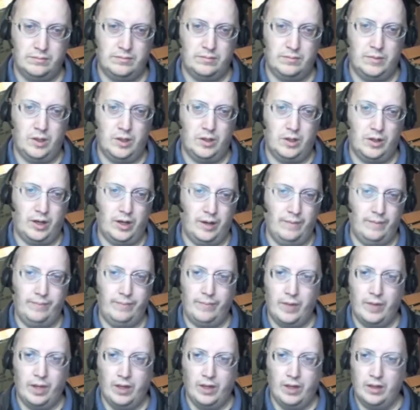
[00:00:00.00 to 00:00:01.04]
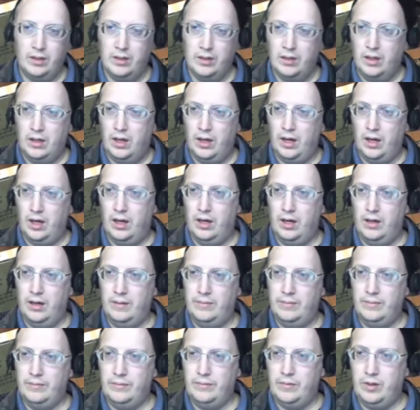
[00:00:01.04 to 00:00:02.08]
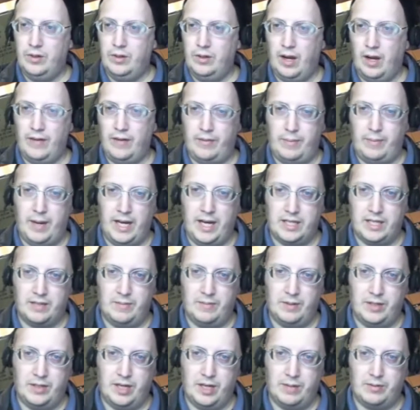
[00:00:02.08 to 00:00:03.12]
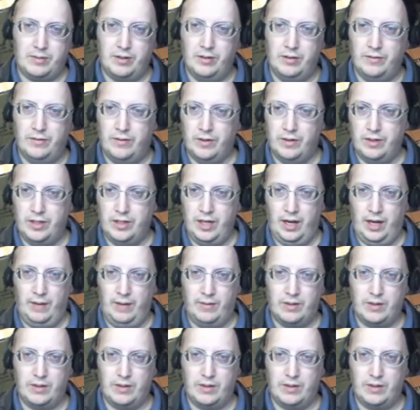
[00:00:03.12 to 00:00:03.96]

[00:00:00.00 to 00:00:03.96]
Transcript: Okay. You have a passive perception of 14,